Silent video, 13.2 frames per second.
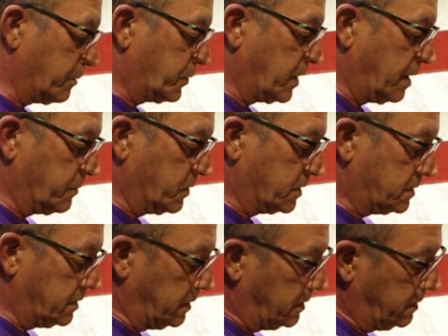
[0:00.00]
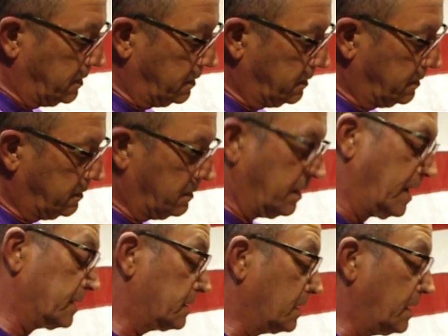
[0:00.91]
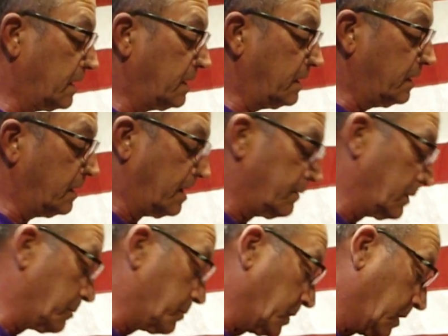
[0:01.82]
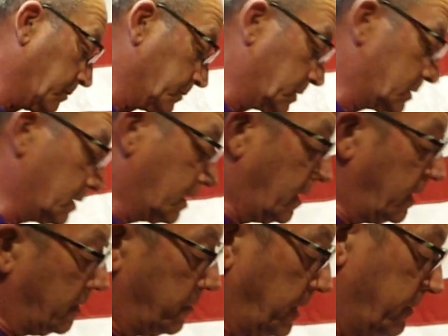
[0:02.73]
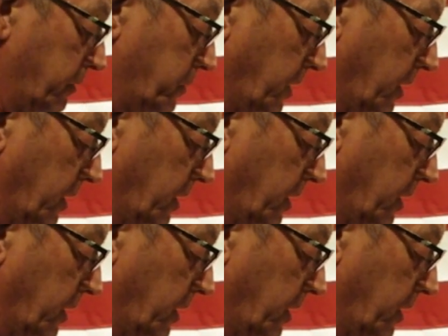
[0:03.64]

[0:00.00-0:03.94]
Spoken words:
that primer's seated. Last night I didn't have any problems. Tonight I'm having